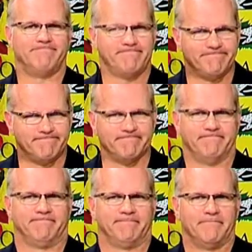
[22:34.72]
Hmm,
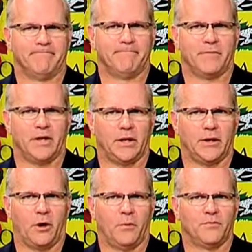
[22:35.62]
you
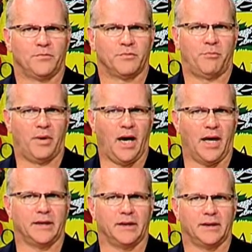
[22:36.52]
know,
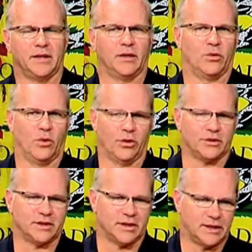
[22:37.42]
but in order
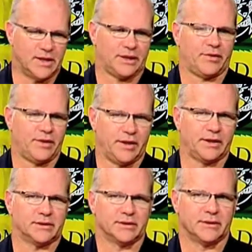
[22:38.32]
to get
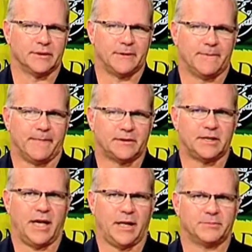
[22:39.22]
these
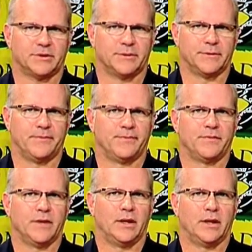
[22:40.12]
tapes,
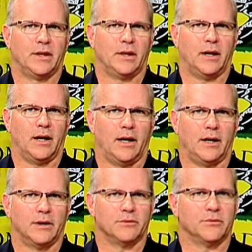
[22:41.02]

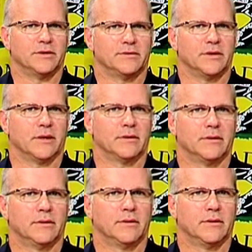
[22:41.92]
Uh, one clip is
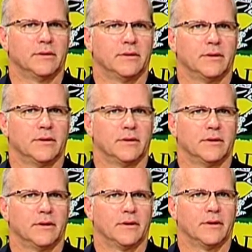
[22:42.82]
ready, and
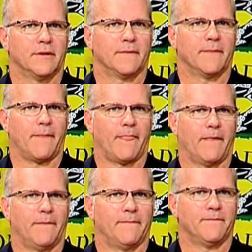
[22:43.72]
also someone called
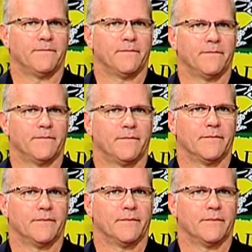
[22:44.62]
and said that the
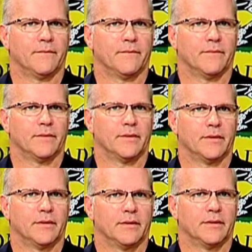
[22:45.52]
primary for Maplewood
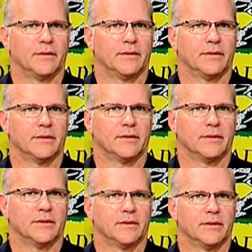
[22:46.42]
is
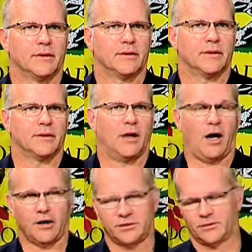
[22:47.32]
August thirteenth.
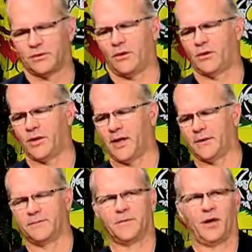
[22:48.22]
August third, okay,
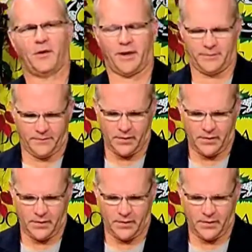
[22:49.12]
all right.